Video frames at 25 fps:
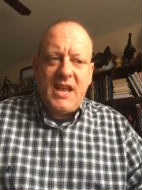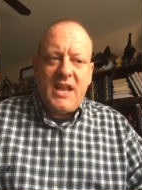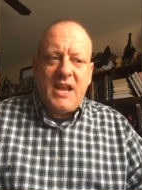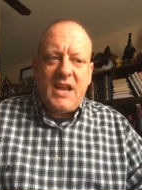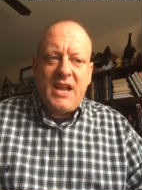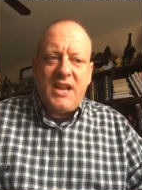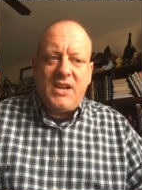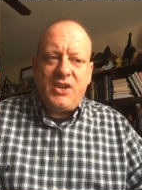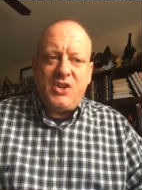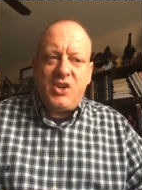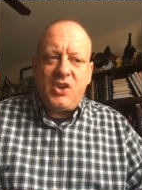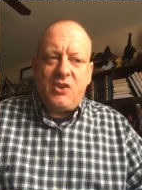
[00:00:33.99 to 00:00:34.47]

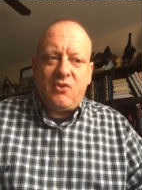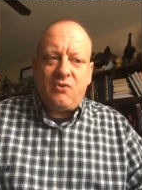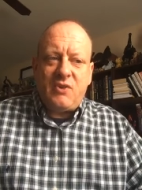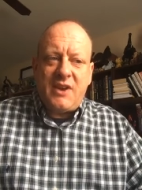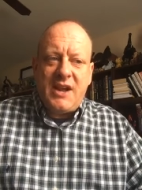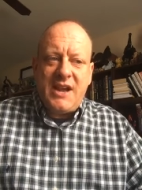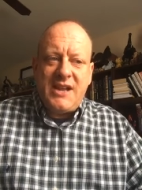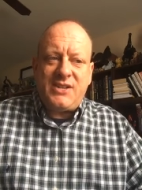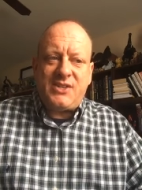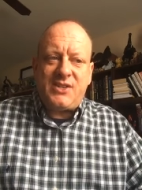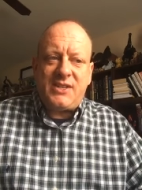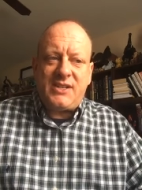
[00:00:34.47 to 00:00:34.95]
In your
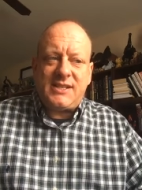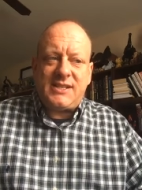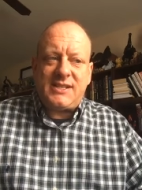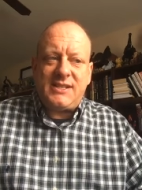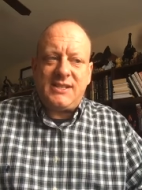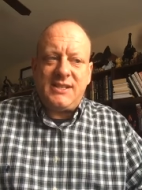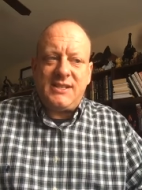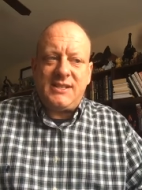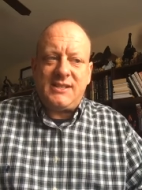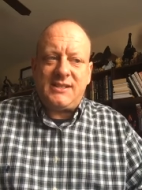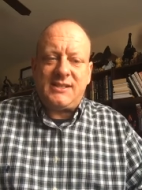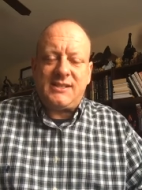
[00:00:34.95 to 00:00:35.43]

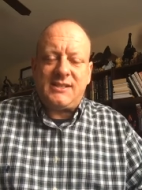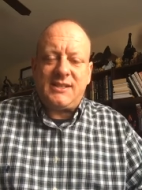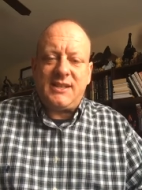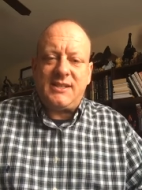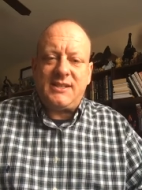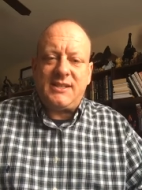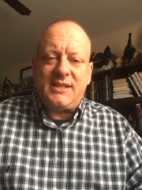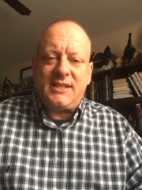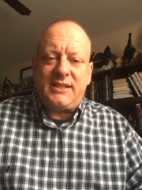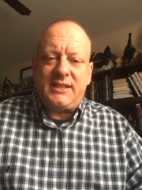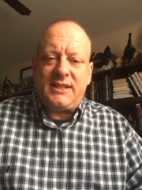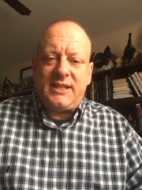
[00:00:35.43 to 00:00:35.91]
righteousness,
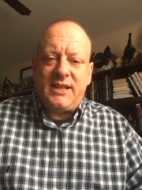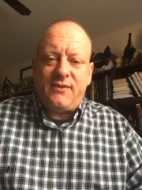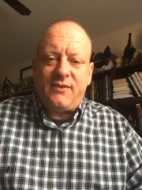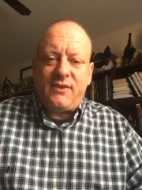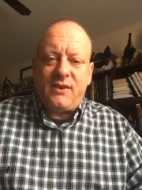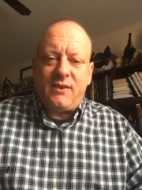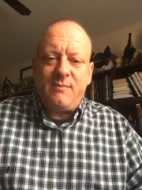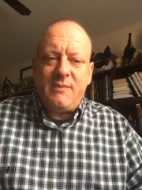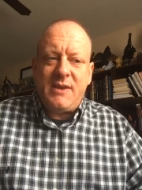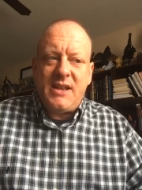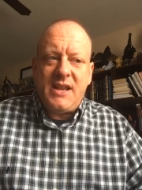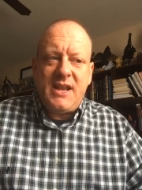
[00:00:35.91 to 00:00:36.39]

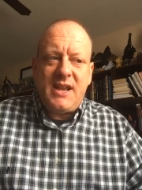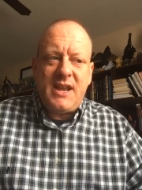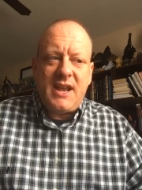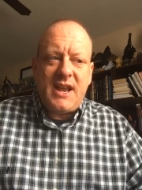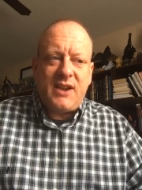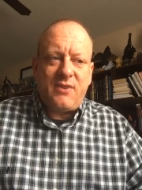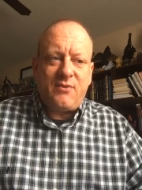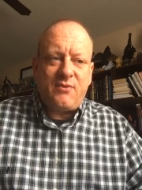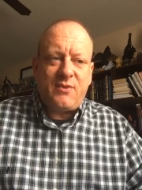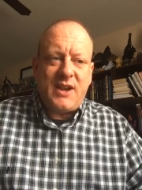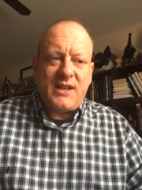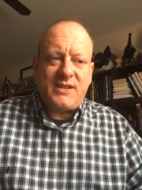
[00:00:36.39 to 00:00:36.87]
deliver me
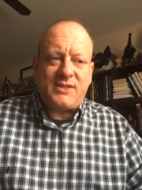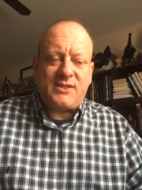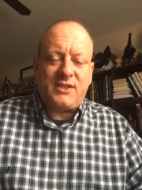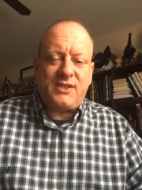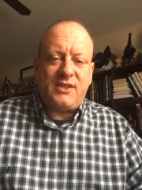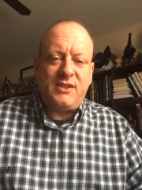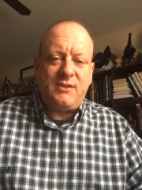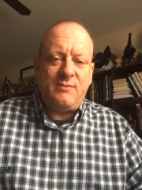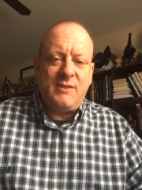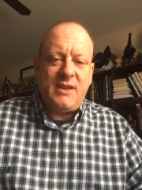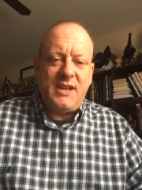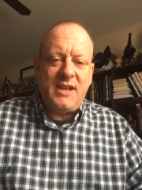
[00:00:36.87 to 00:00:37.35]
and
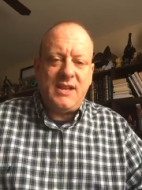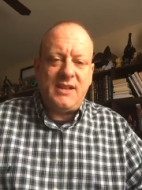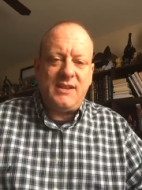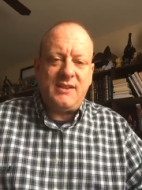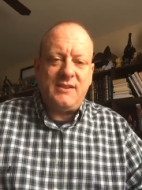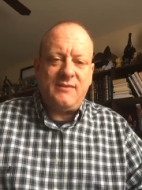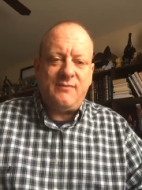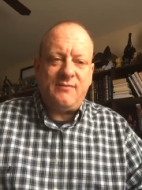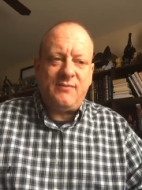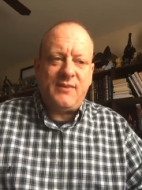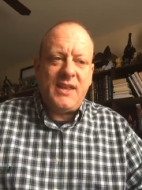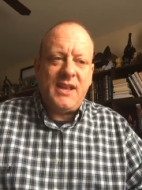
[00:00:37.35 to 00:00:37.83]
rescue me.
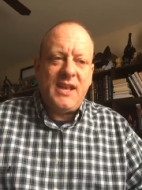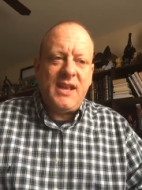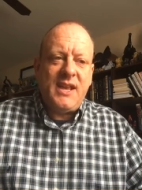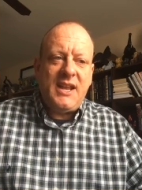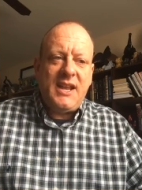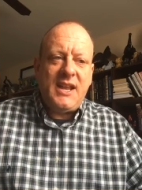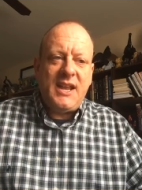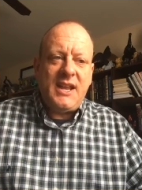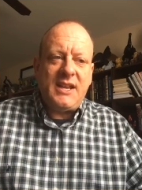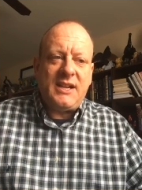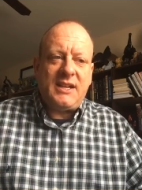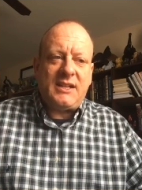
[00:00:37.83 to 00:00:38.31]

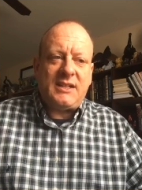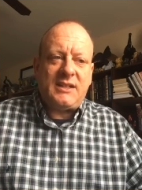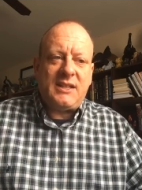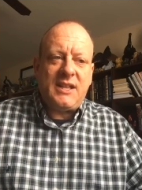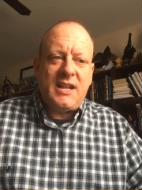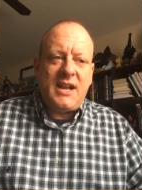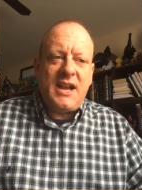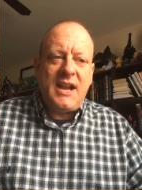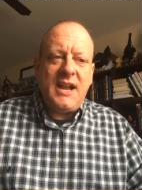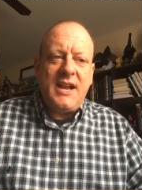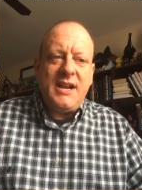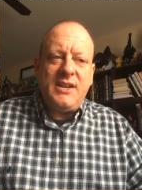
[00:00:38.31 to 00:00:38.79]

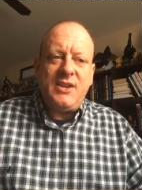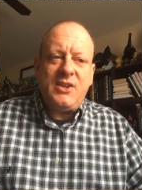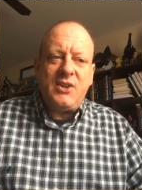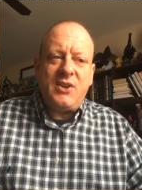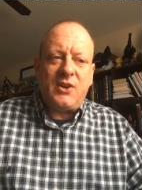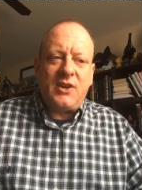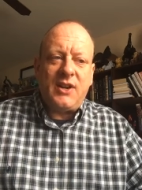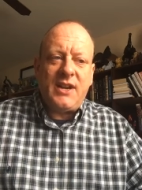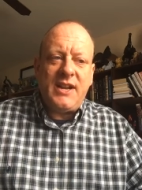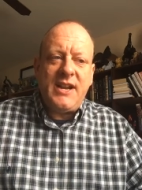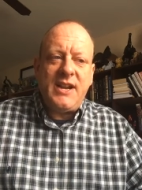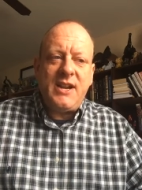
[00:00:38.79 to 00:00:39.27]
Incline
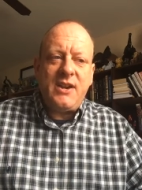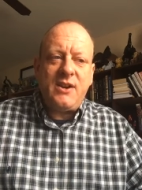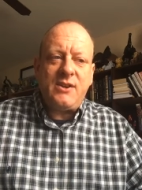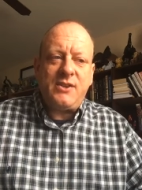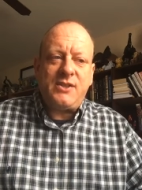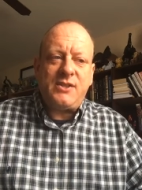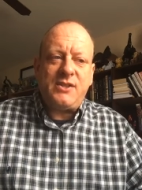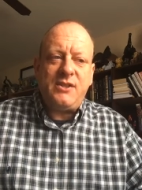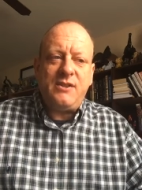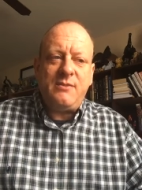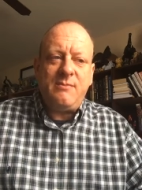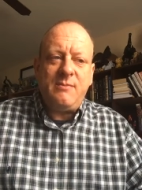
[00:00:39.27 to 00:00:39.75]
your ear
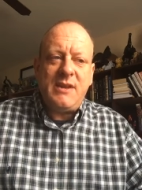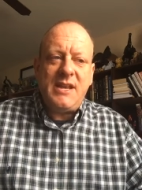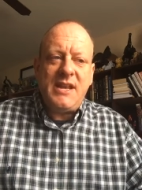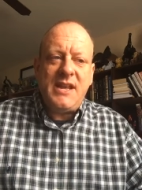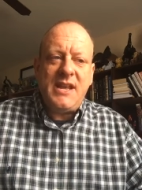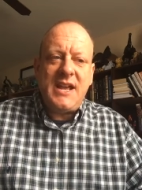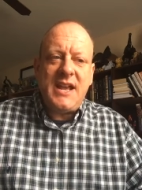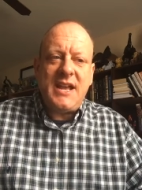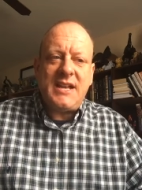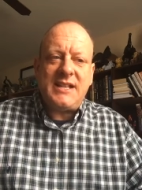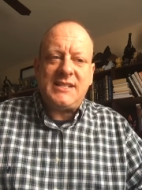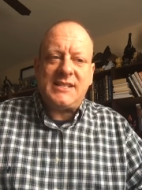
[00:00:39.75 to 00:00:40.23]
to
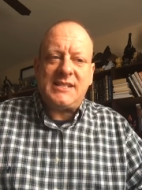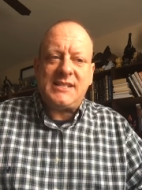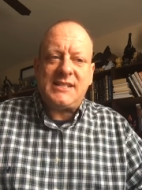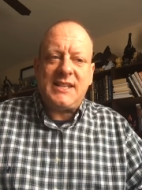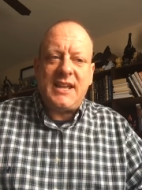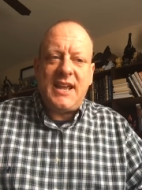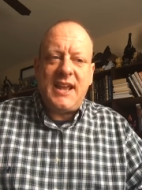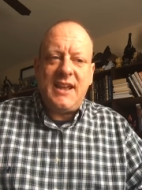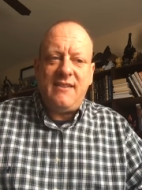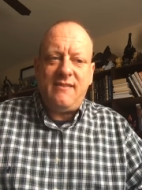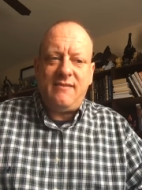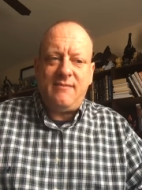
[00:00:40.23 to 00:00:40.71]
me and
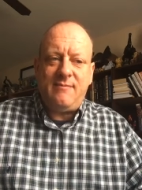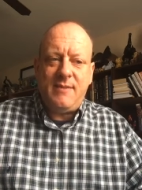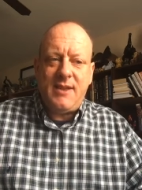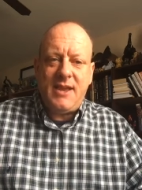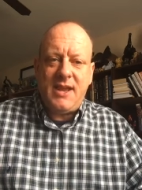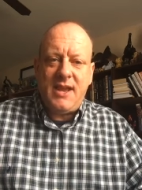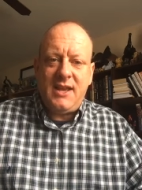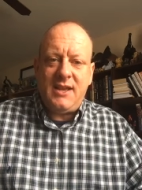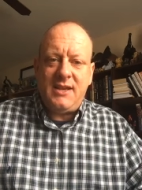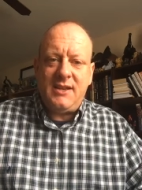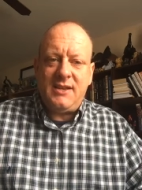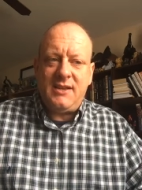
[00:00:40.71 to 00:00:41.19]
save
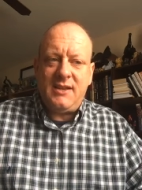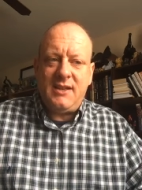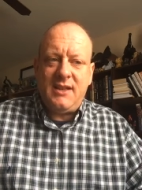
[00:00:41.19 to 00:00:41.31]
me.